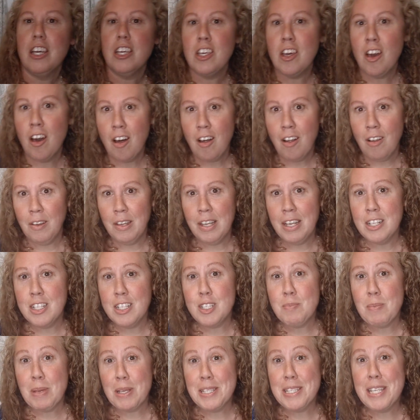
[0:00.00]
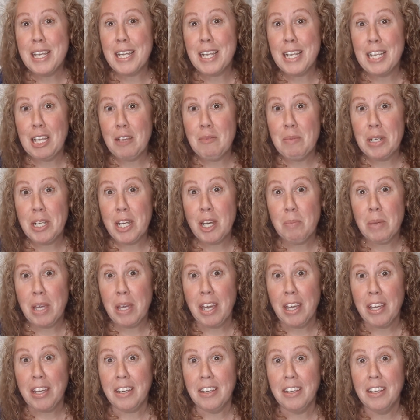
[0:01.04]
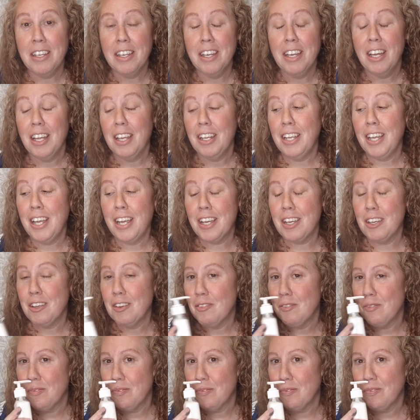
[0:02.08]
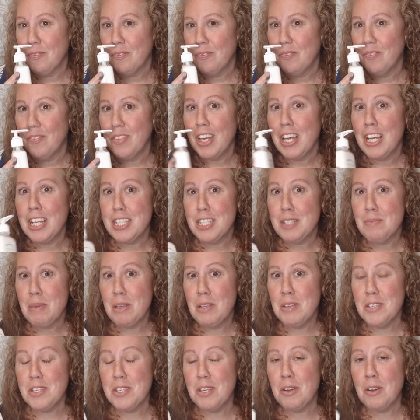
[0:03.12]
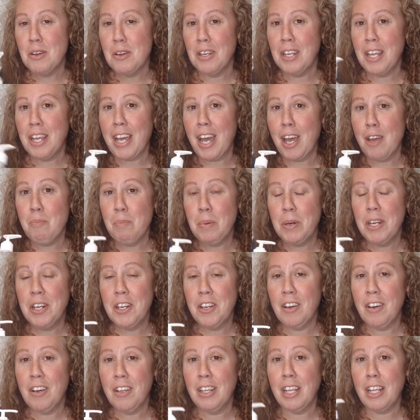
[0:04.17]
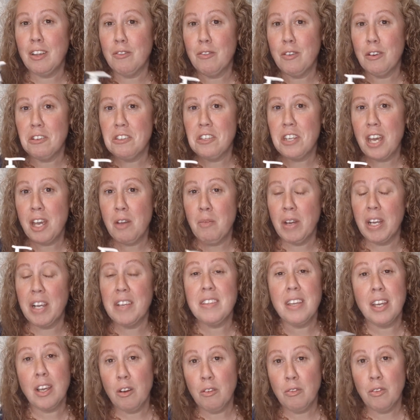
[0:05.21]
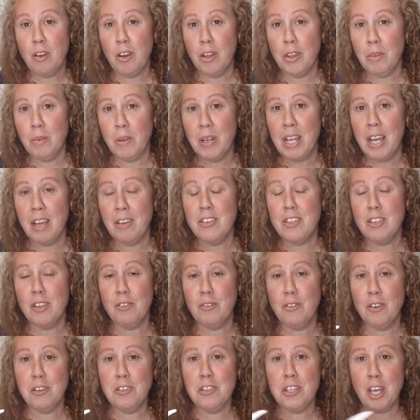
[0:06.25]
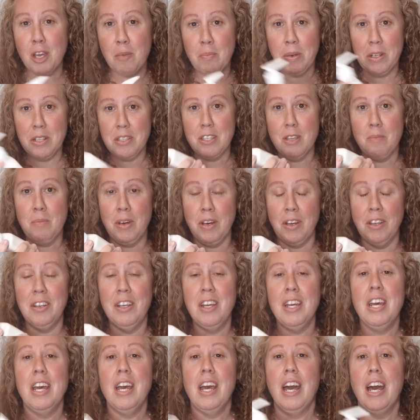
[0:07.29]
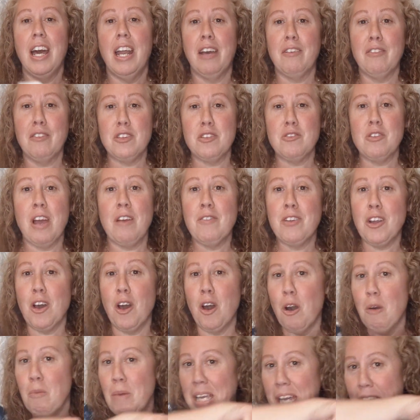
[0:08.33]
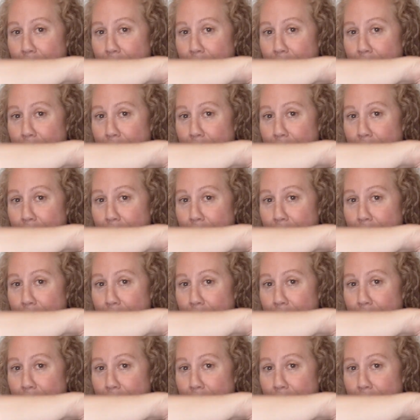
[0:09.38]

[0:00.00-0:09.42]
Y'all, it smells like a lemon cupcake. Like, it smells so good. Like, I put it on, like, the first day I went, because I go for all 3 days. So the first day I put some on, and I was driving home.